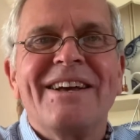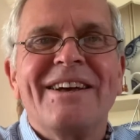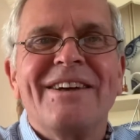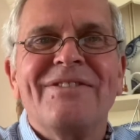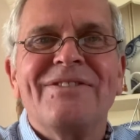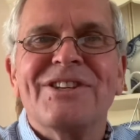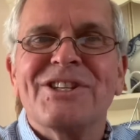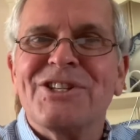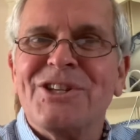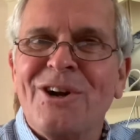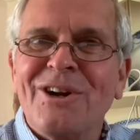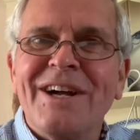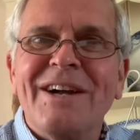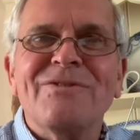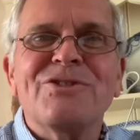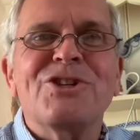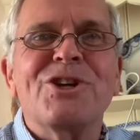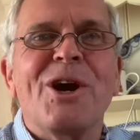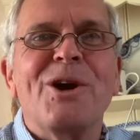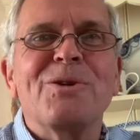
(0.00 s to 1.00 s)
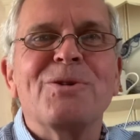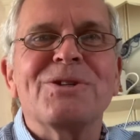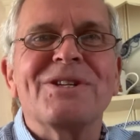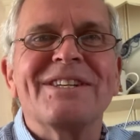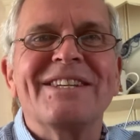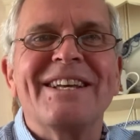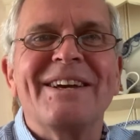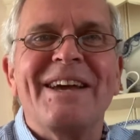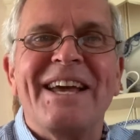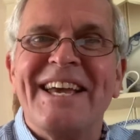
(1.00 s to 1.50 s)
the song I've
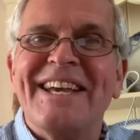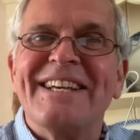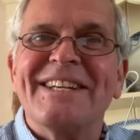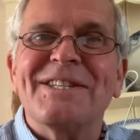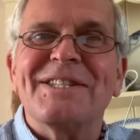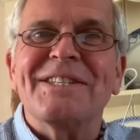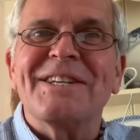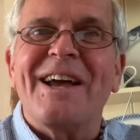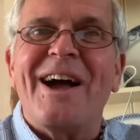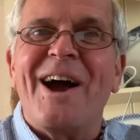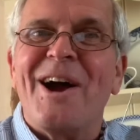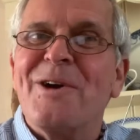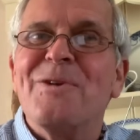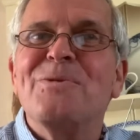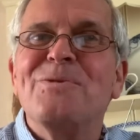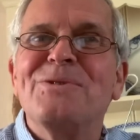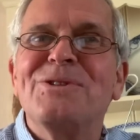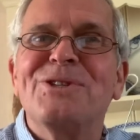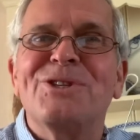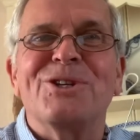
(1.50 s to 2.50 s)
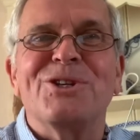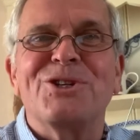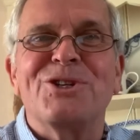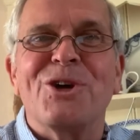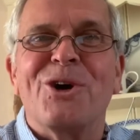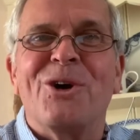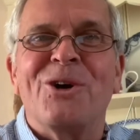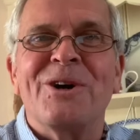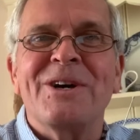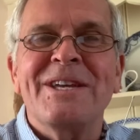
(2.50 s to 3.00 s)
chosen is Ode to
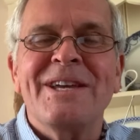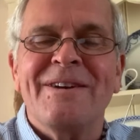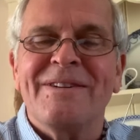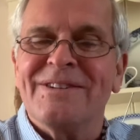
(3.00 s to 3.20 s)
Joy.